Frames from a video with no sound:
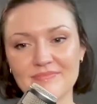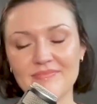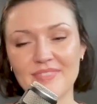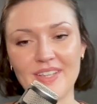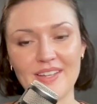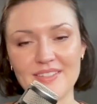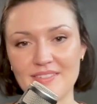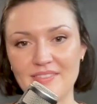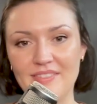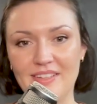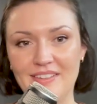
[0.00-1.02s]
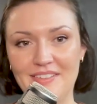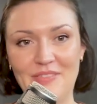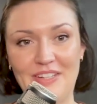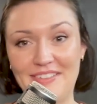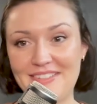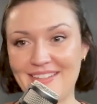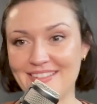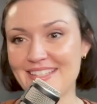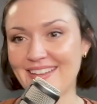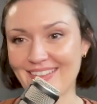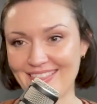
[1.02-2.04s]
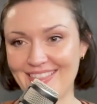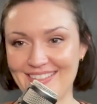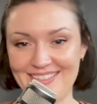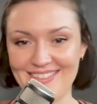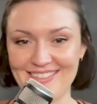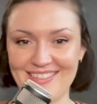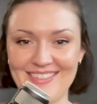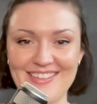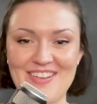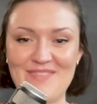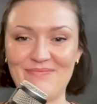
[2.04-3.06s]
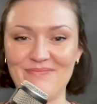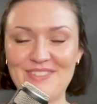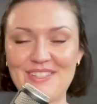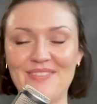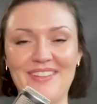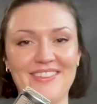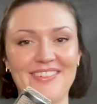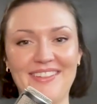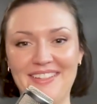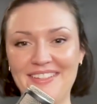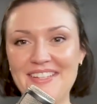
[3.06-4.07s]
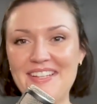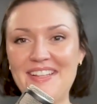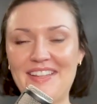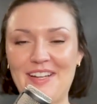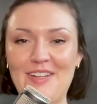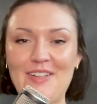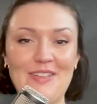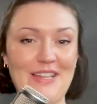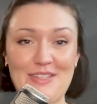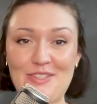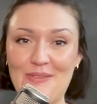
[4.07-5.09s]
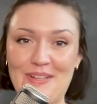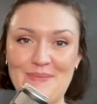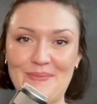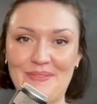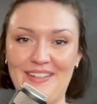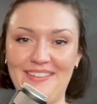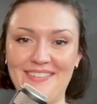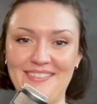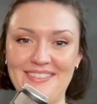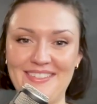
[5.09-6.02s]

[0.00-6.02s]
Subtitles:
Yeah, definitely. I mean, it sounds like this is something that really lights you up and